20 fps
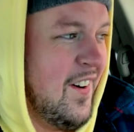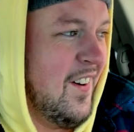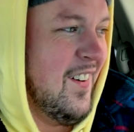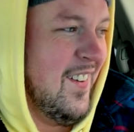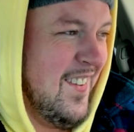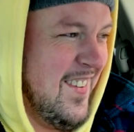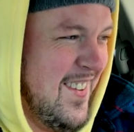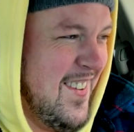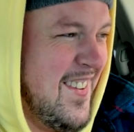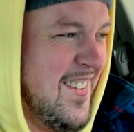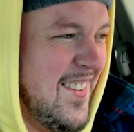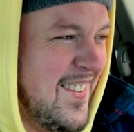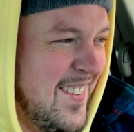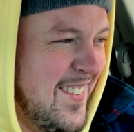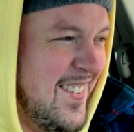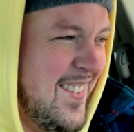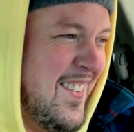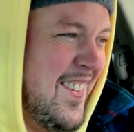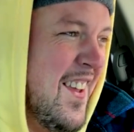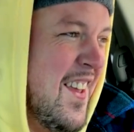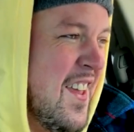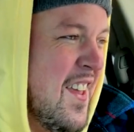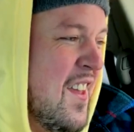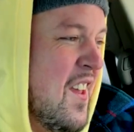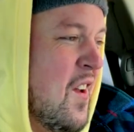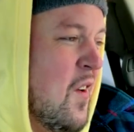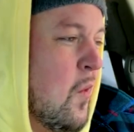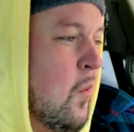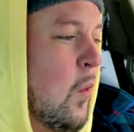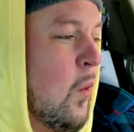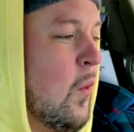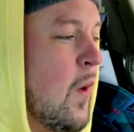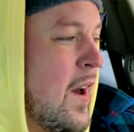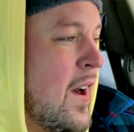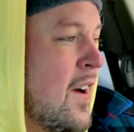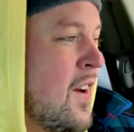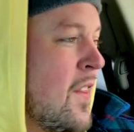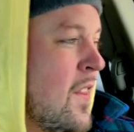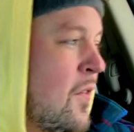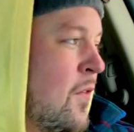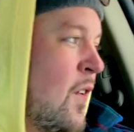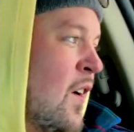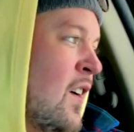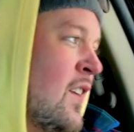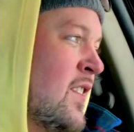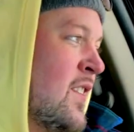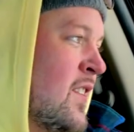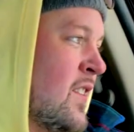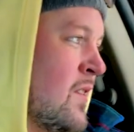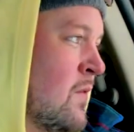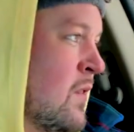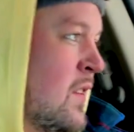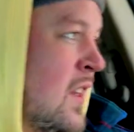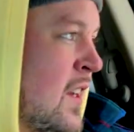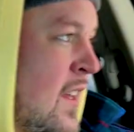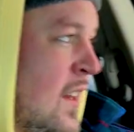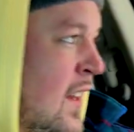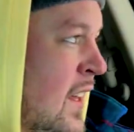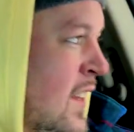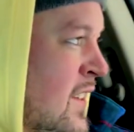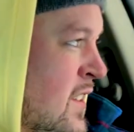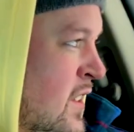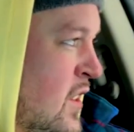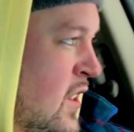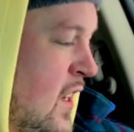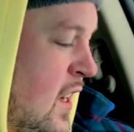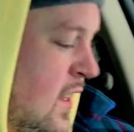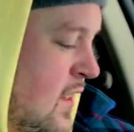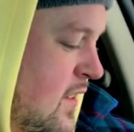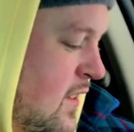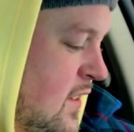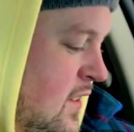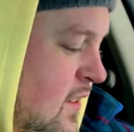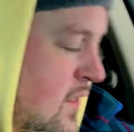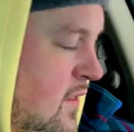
We're running on the fuck system today, ladies and gents.